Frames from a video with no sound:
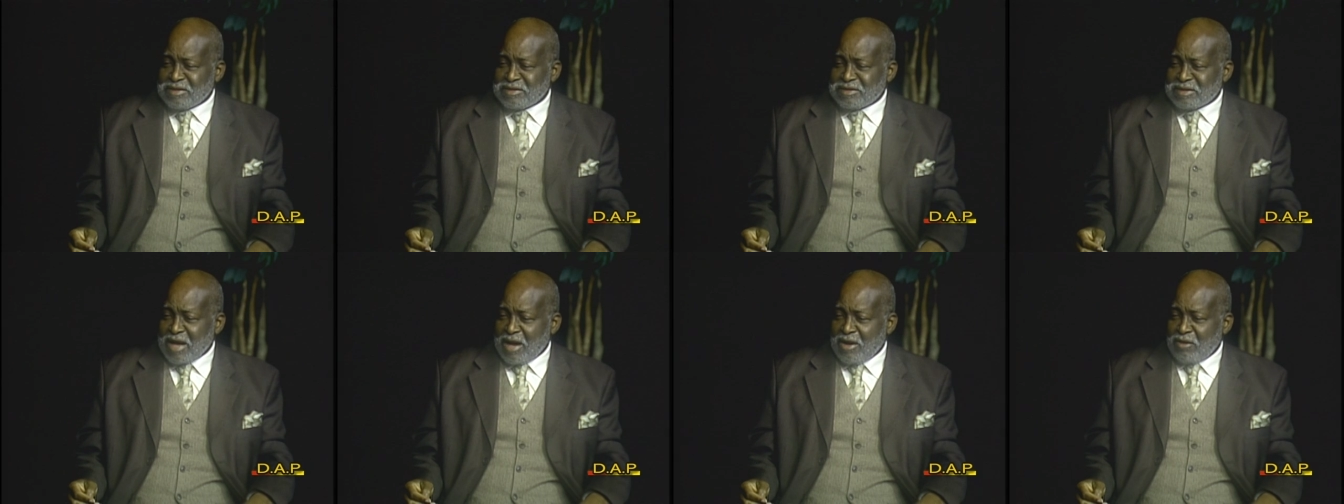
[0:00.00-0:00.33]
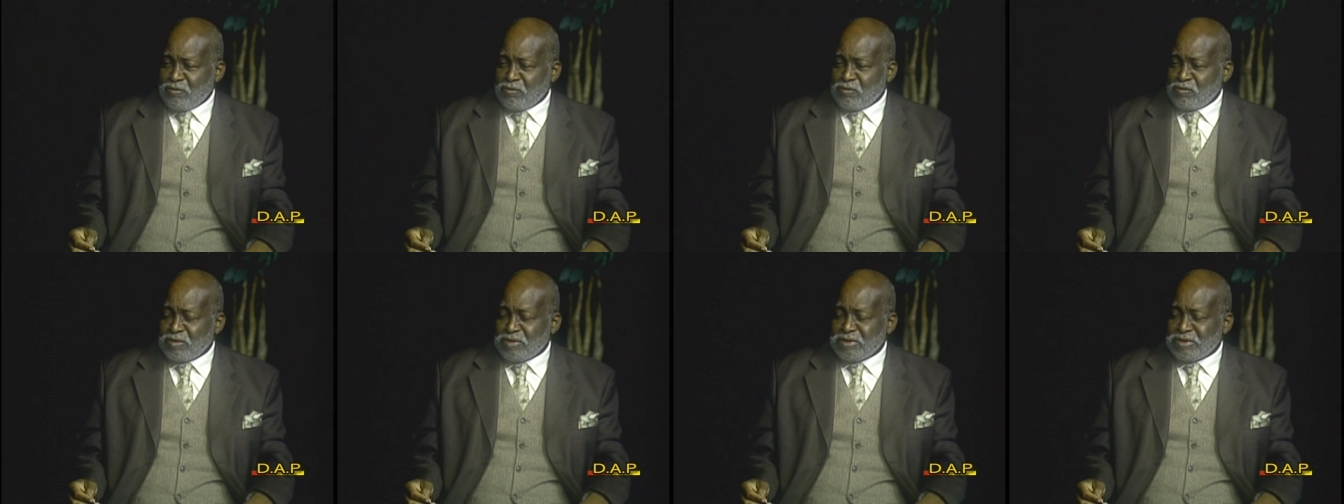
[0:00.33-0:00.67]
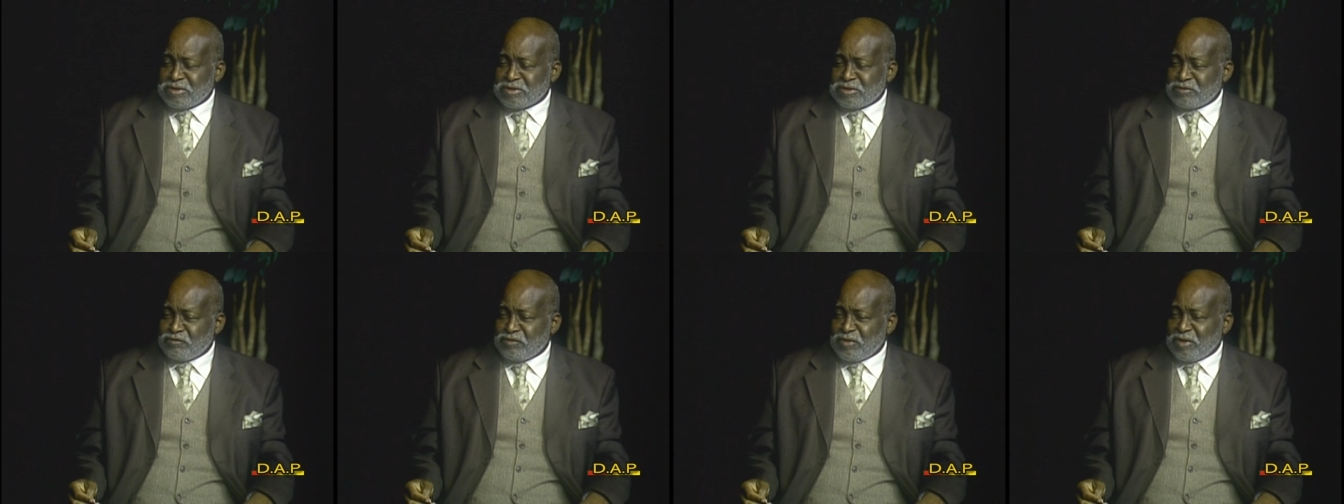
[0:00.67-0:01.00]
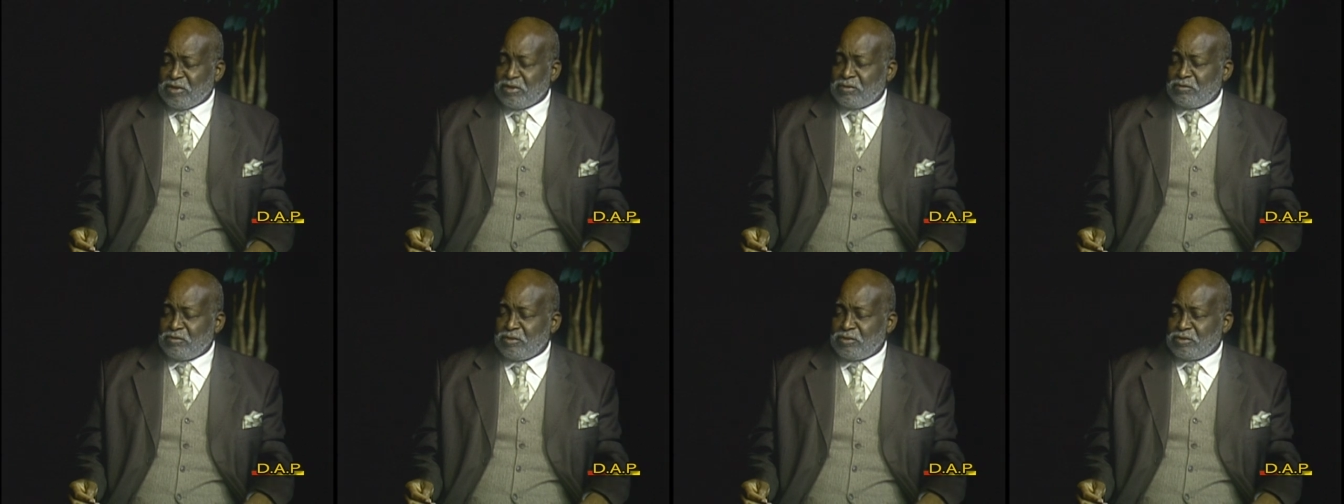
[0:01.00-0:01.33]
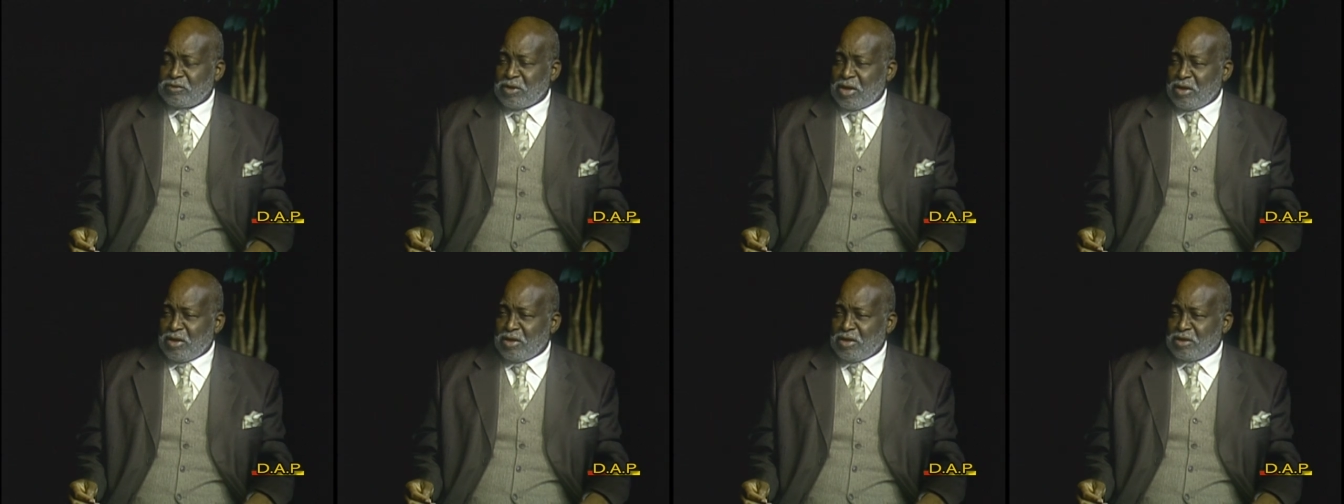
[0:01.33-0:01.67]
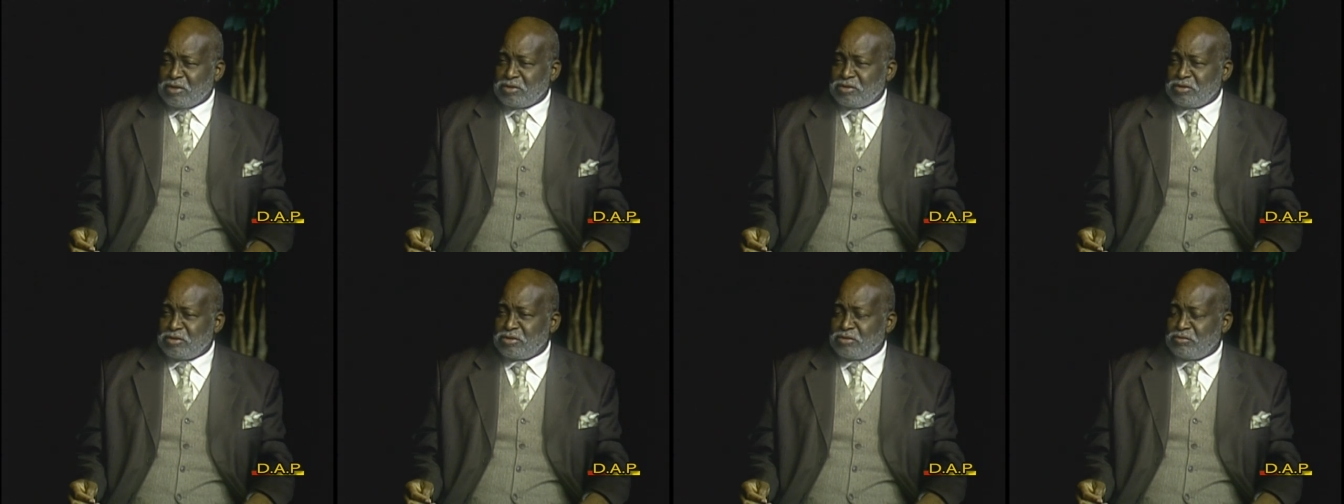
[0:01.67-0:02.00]
is out when it's available
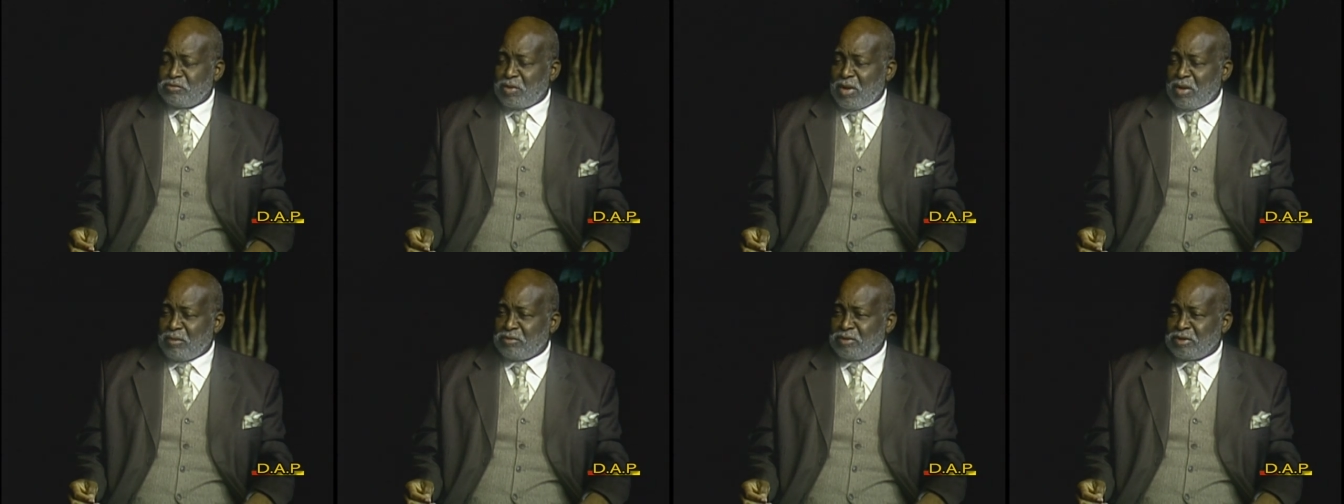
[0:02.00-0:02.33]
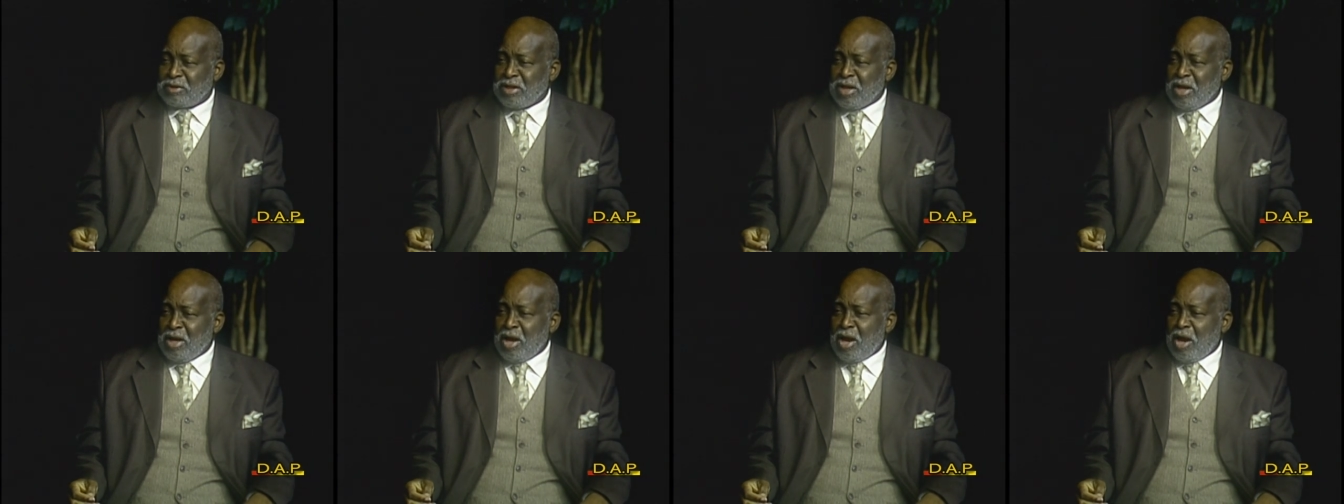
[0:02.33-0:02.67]
uh, to the public.